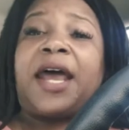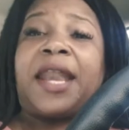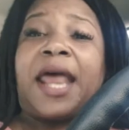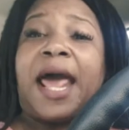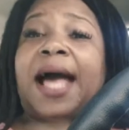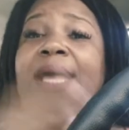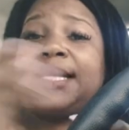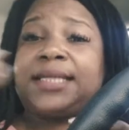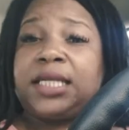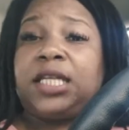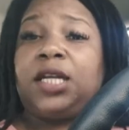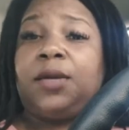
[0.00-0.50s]

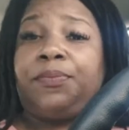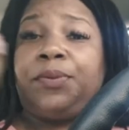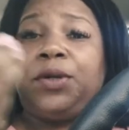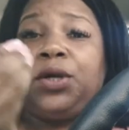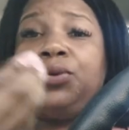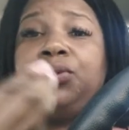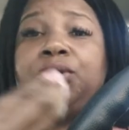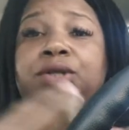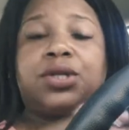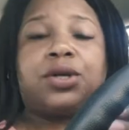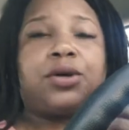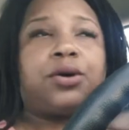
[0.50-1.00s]
as an
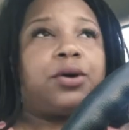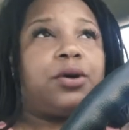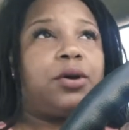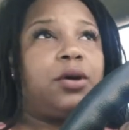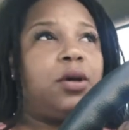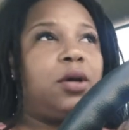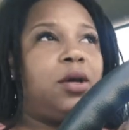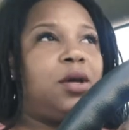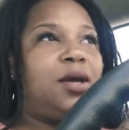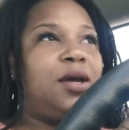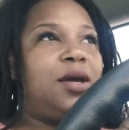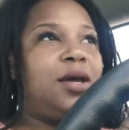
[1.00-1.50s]
abuser.
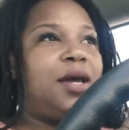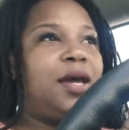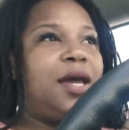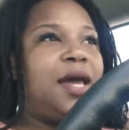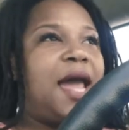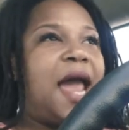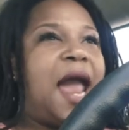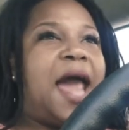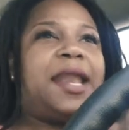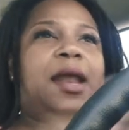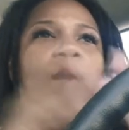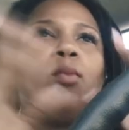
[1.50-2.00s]

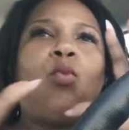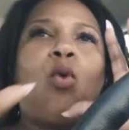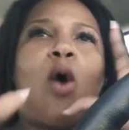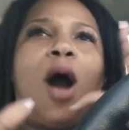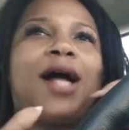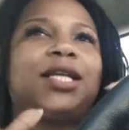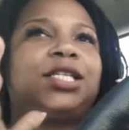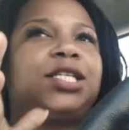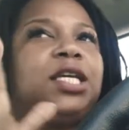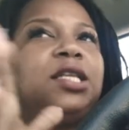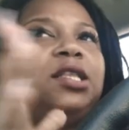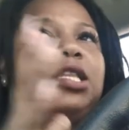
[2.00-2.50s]
And I'm
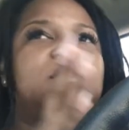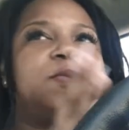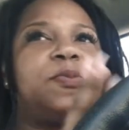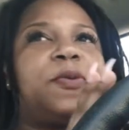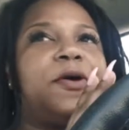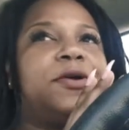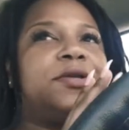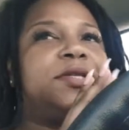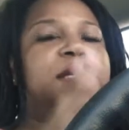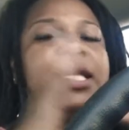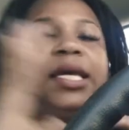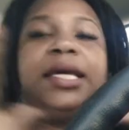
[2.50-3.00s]
watching this
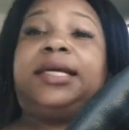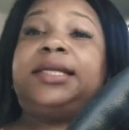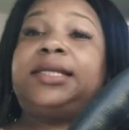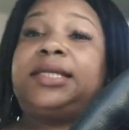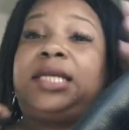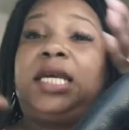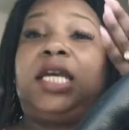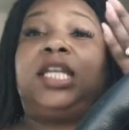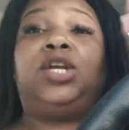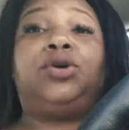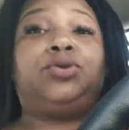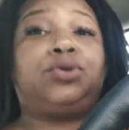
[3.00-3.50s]
person
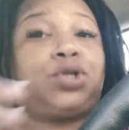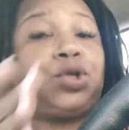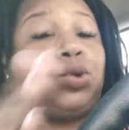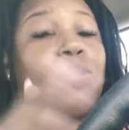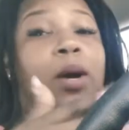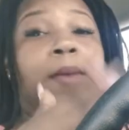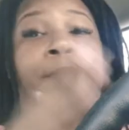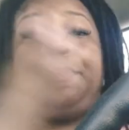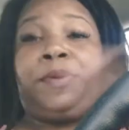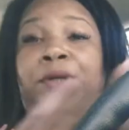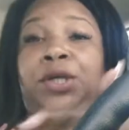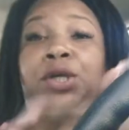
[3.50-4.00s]
continue to
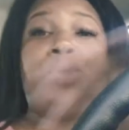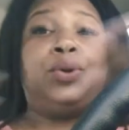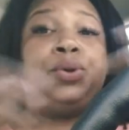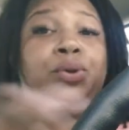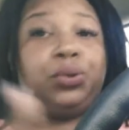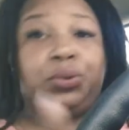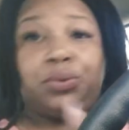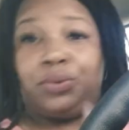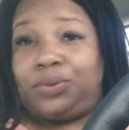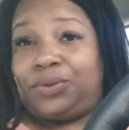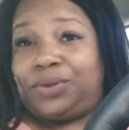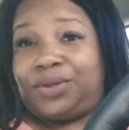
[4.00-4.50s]

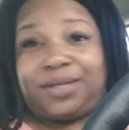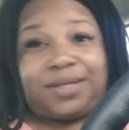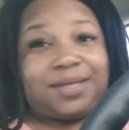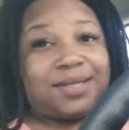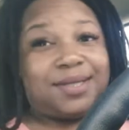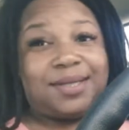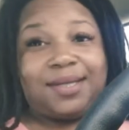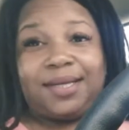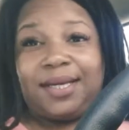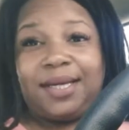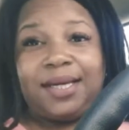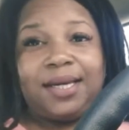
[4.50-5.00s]

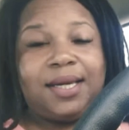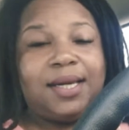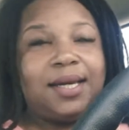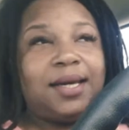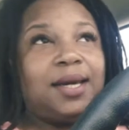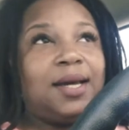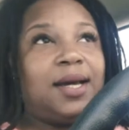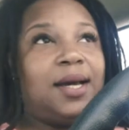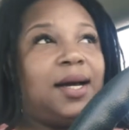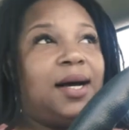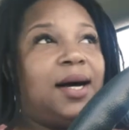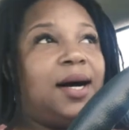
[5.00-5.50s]
abuse
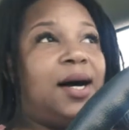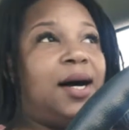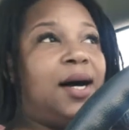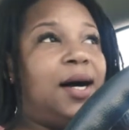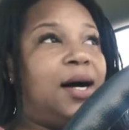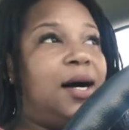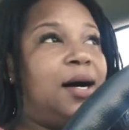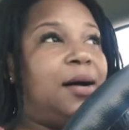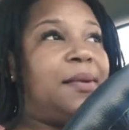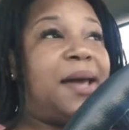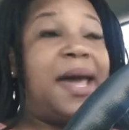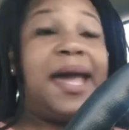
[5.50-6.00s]

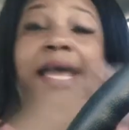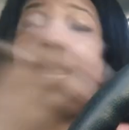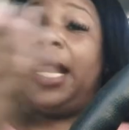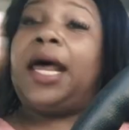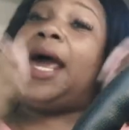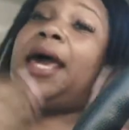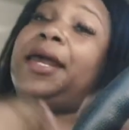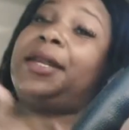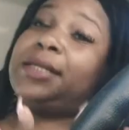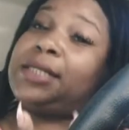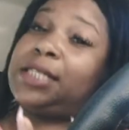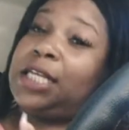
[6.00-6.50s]

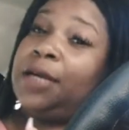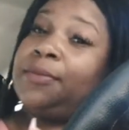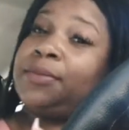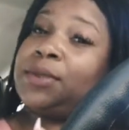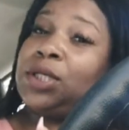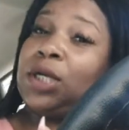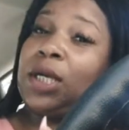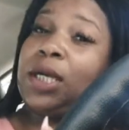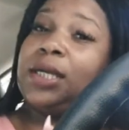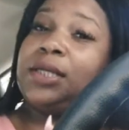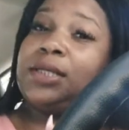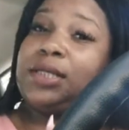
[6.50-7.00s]
and attempt
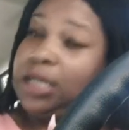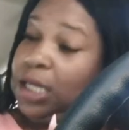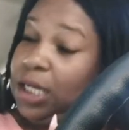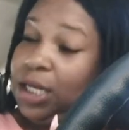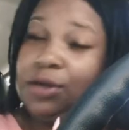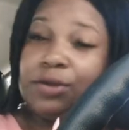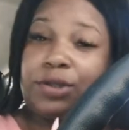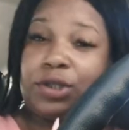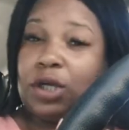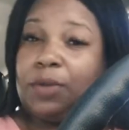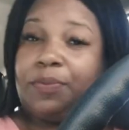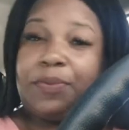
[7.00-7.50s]
to
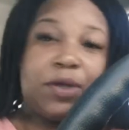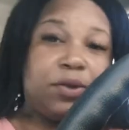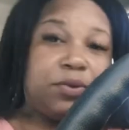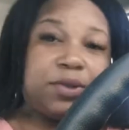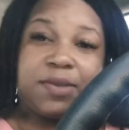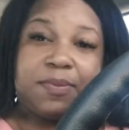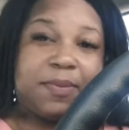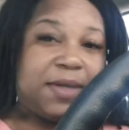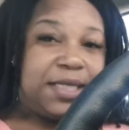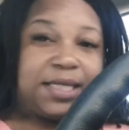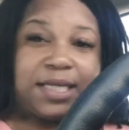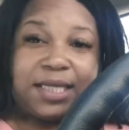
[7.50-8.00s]
continue to
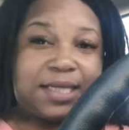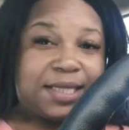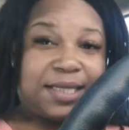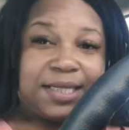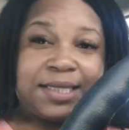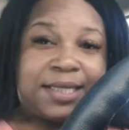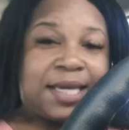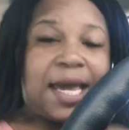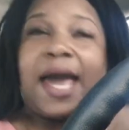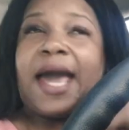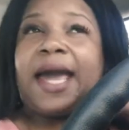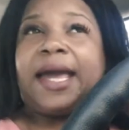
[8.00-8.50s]
abuse me to this
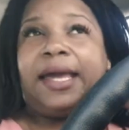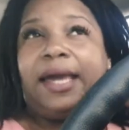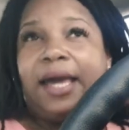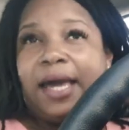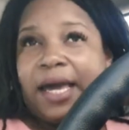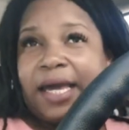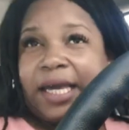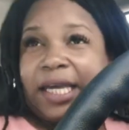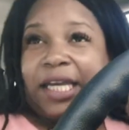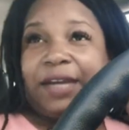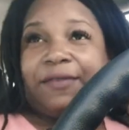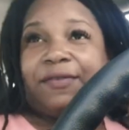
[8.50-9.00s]
day,
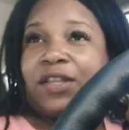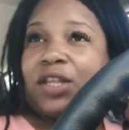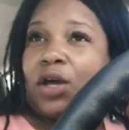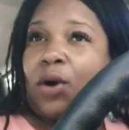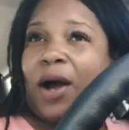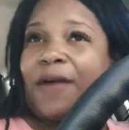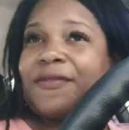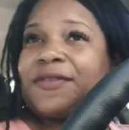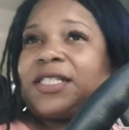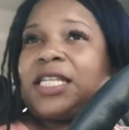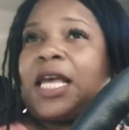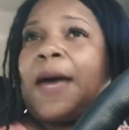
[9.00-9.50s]
even though
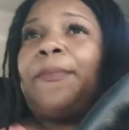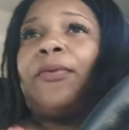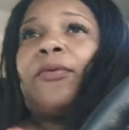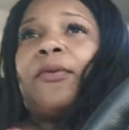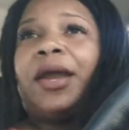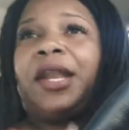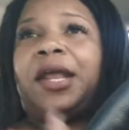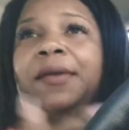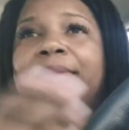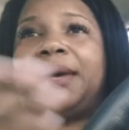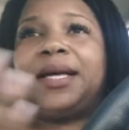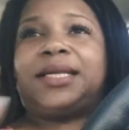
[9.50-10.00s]
I've
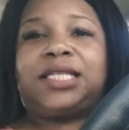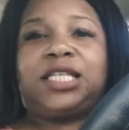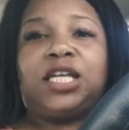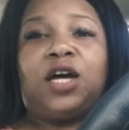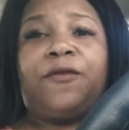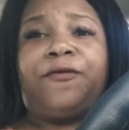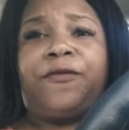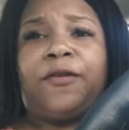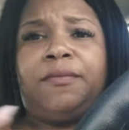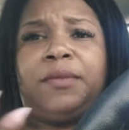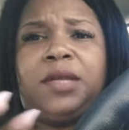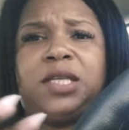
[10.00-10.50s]
separated
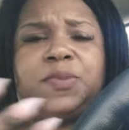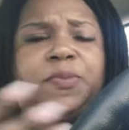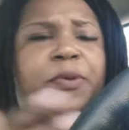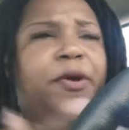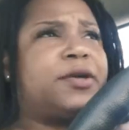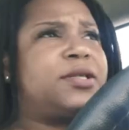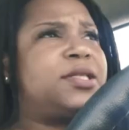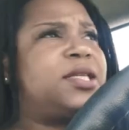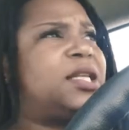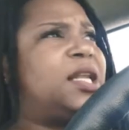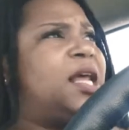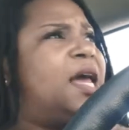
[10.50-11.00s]
myself from this
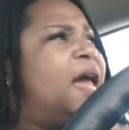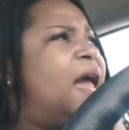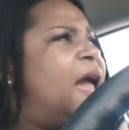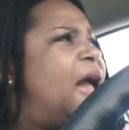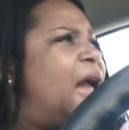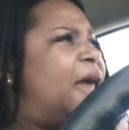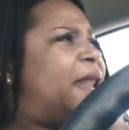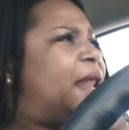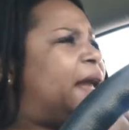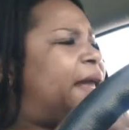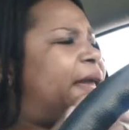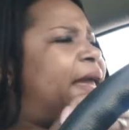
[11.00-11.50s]
person.
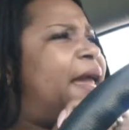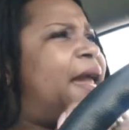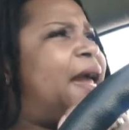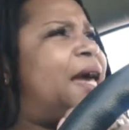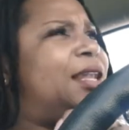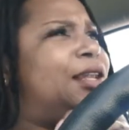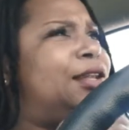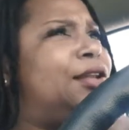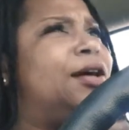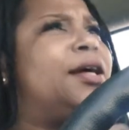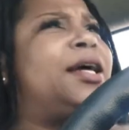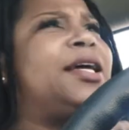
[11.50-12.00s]
And I
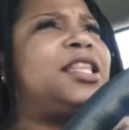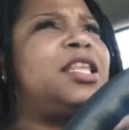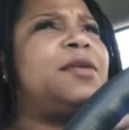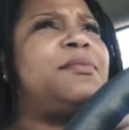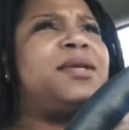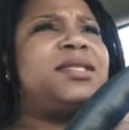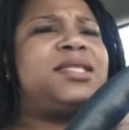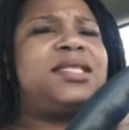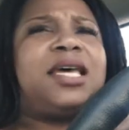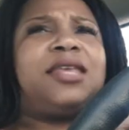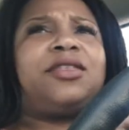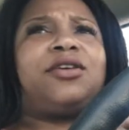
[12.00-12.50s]
can't look at them
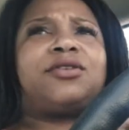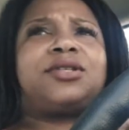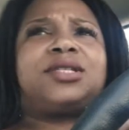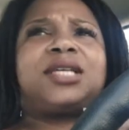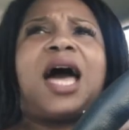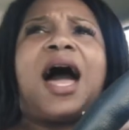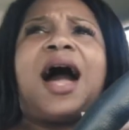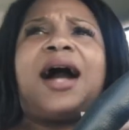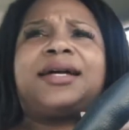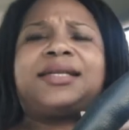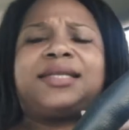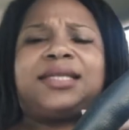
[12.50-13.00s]
and say they're
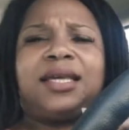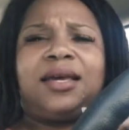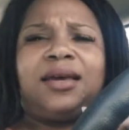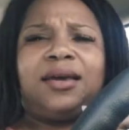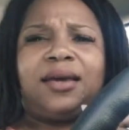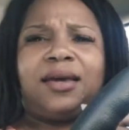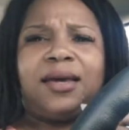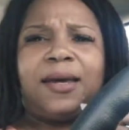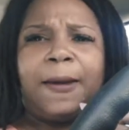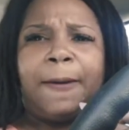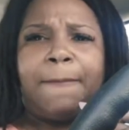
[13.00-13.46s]
toxic,